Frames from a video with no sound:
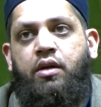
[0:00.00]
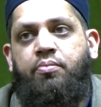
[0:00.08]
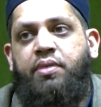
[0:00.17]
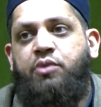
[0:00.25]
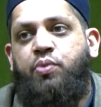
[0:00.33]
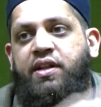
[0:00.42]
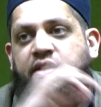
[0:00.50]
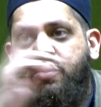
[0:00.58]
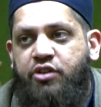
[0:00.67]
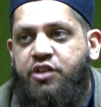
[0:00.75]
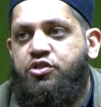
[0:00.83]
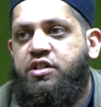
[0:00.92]
But within
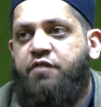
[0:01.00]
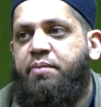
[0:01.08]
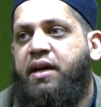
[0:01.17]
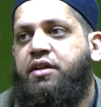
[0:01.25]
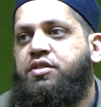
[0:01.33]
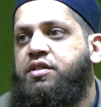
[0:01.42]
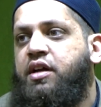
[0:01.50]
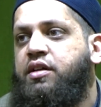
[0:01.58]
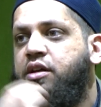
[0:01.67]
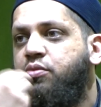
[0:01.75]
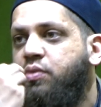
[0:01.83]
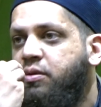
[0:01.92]
regions of Pakistan,
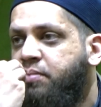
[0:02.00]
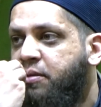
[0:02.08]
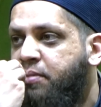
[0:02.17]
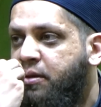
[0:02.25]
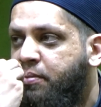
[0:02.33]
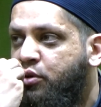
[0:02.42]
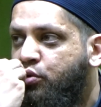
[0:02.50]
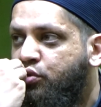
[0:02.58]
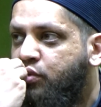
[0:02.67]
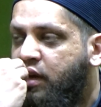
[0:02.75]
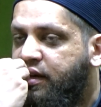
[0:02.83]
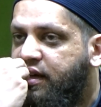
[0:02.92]
there will be people who do
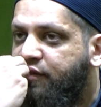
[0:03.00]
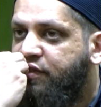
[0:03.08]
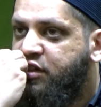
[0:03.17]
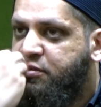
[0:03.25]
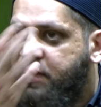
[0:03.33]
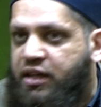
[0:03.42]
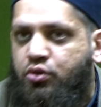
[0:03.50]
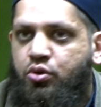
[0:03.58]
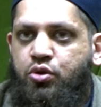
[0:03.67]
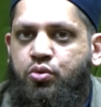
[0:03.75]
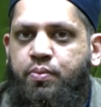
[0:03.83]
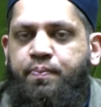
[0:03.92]
not even speak
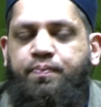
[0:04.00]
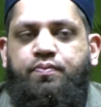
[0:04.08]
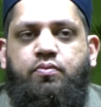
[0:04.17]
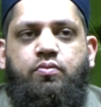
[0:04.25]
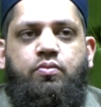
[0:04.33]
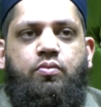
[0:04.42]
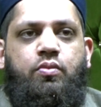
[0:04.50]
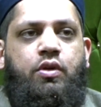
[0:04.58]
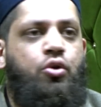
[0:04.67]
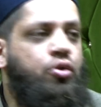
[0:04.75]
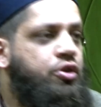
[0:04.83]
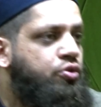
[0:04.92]
Urdu,
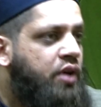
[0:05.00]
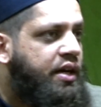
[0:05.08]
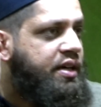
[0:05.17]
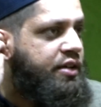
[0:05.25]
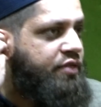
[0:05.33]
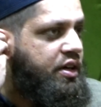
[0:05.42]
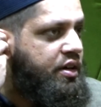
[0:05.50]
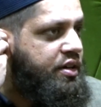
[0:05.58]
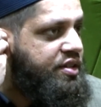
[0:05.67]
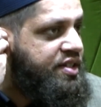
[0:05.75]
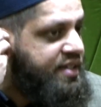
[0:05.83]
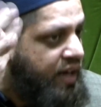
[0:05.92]
or do not even
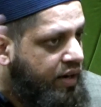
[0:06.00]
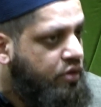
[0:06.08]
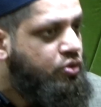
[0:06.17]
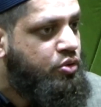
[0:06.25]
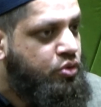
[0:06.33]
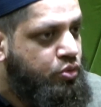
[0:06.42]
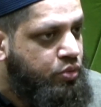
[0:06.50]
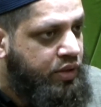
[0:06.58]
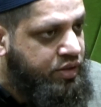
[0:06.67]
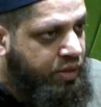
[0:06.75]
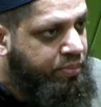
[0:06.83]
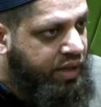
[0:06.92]
understand Urdu in
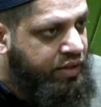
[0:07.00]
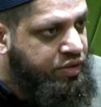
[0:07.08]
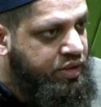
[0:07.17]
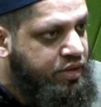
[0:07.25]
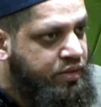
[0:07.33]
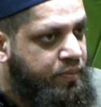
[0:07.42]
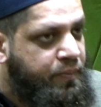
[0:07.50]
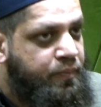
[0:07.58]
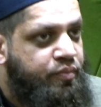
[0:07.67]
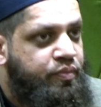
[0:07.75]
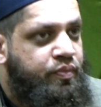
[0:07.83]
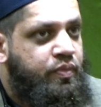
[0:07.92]
some cases.
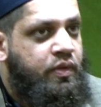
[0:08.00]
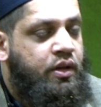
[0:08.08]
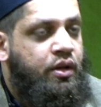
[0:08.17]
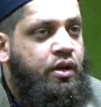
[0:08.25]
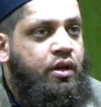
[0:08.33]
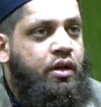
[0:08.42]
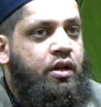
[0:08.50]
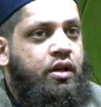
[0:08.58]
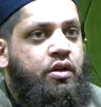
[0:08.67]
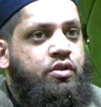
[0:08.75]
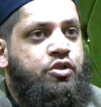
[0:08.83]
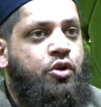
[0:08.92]

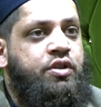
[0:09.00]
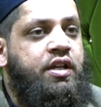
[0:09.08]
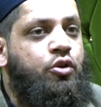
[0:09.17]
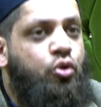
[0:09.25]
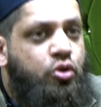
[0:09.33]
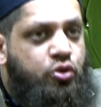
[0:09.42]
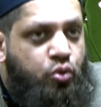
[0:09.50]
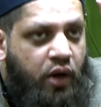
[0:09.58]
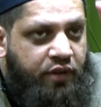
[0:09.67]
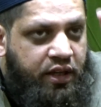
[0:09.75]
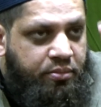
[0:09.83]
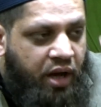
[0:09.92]
So the Urdu
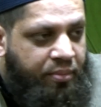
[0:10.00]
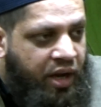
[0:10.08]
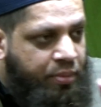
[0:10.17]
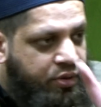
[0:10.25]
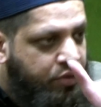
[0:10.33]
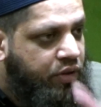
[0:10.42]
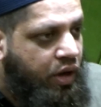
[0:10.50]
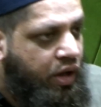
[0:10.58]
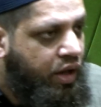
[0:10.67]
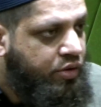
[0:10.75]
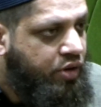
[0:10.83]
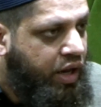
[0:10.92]
of Imam Ahmad Rida
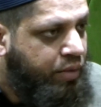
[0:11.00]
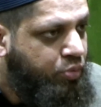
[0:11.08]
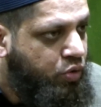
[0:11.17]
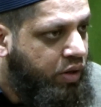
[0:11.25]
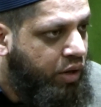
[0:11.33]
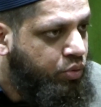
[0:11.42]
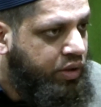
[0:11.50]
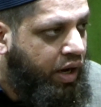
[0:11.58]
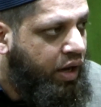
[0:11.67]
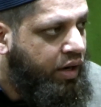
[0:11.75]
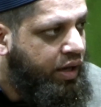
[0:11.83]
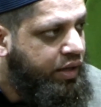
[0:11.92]
Khan rahimahullah
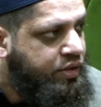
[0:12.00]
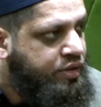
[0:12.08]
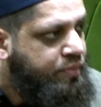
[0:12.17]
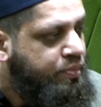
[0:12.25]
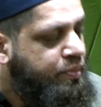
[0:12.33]
ta'ala is